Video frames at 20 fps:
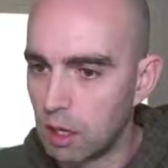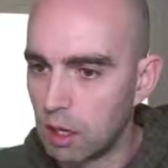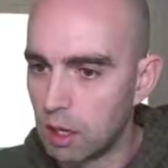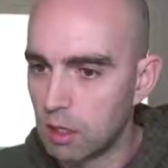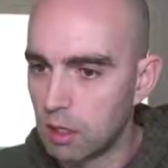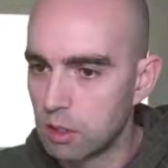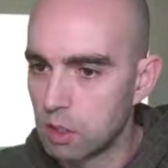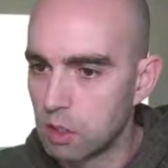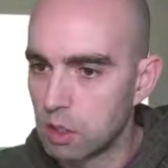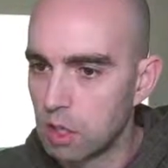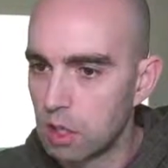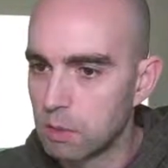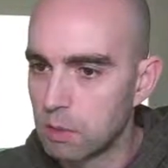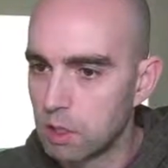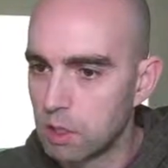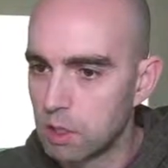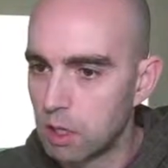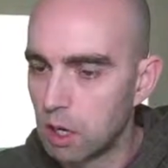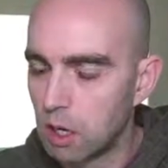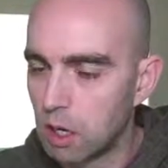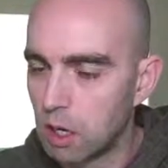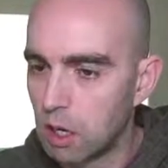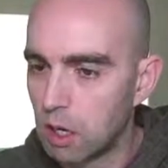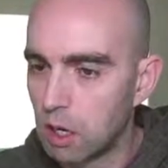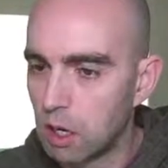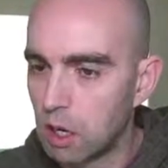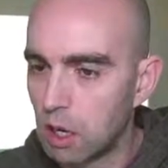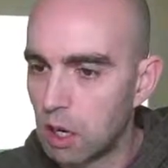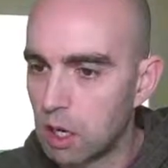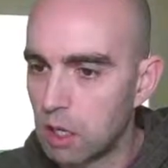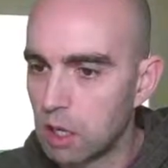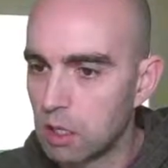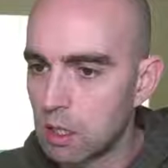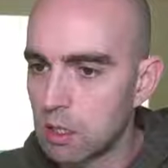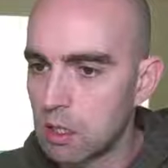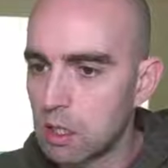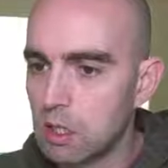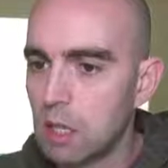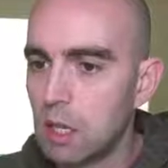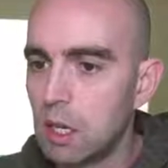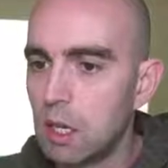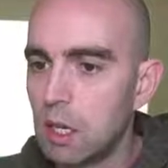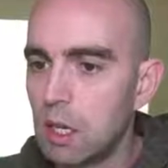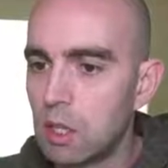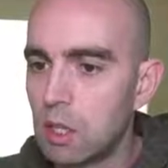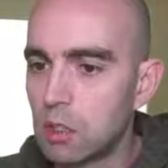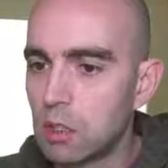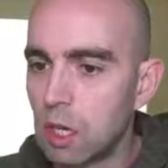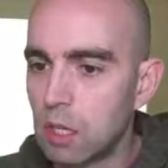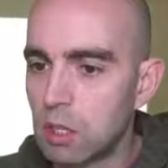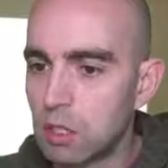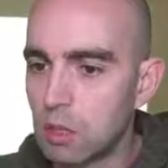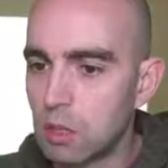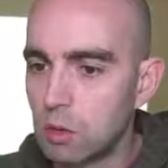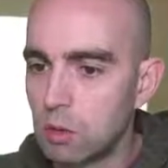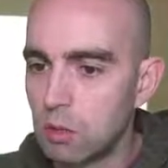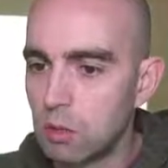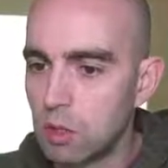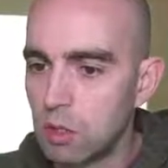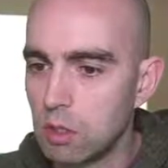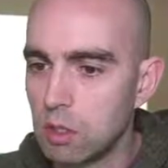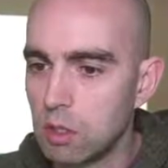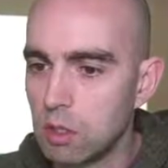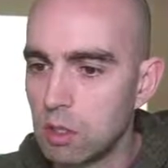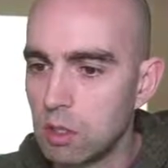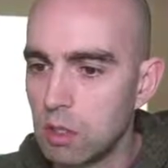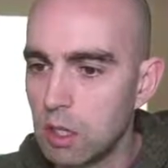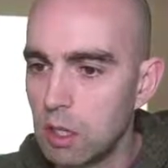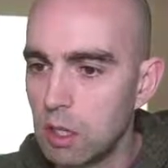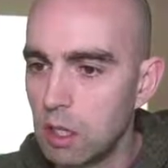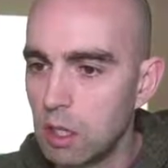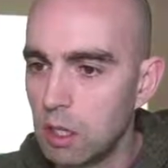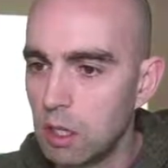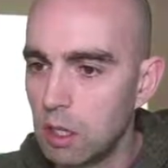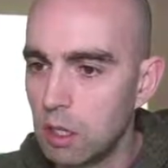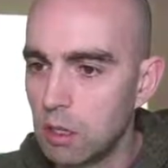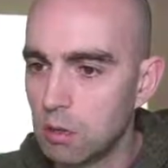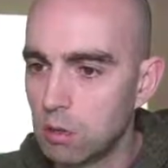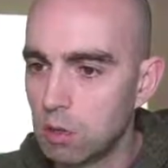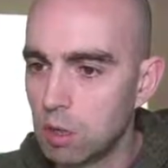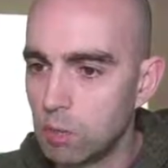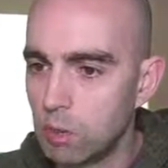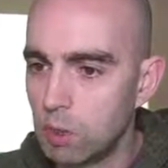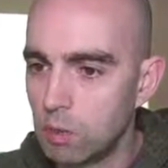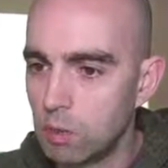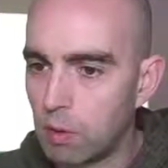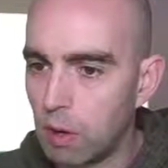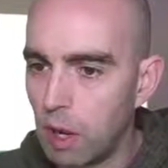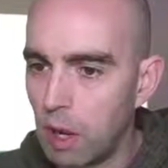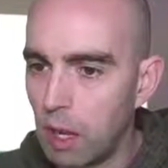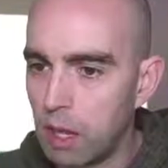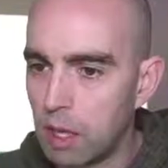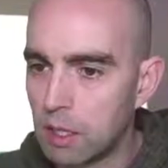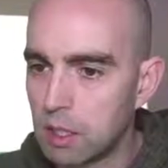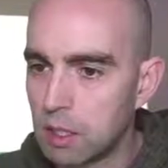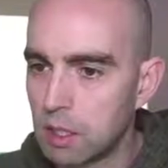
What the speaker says: Striped Guitar has. Tractor 123. Ruby Red.